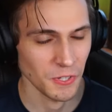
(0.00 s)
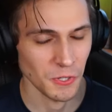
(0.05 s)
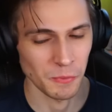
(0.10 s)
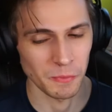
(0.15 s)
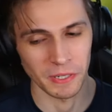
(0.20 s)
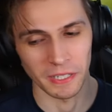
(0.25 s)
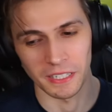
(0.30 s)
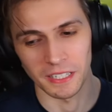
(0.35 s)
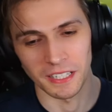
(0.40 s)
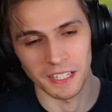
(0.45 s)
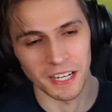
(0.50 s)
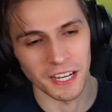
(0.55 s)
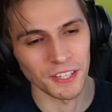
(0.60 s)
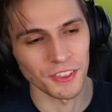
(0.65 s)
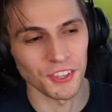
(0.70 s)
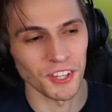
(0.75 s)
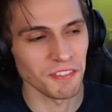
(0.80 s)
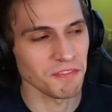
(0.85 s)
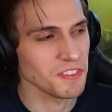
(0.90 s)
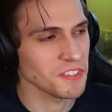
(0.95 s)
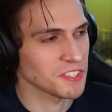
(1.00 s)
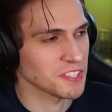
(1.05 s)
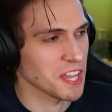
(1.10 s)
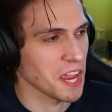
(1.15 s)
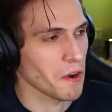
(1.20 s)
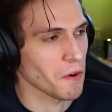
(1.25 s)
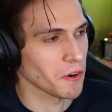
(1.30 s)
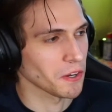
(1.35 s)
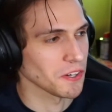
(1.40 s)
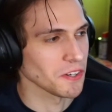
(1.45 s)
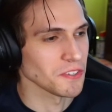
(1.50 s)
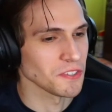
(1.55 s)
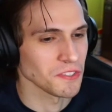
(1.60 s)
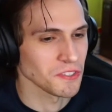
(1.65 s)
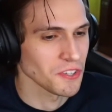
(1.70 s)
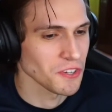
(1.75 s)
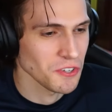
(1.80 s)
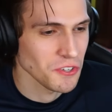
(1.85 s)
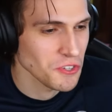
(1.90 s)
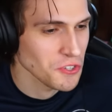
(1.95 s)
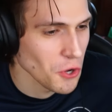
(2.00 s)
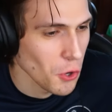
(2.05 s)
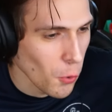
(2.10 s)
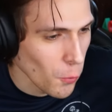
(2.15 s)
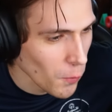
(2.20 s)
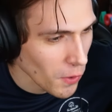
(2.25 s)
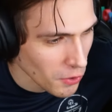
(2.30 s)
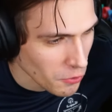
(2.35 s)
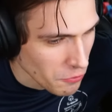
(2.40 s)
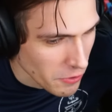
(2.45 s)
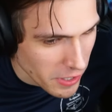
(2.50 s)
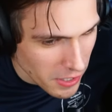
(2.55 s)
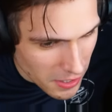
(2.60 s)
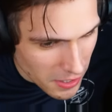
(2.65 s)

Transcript: Oh my god, I love these characters. They're so well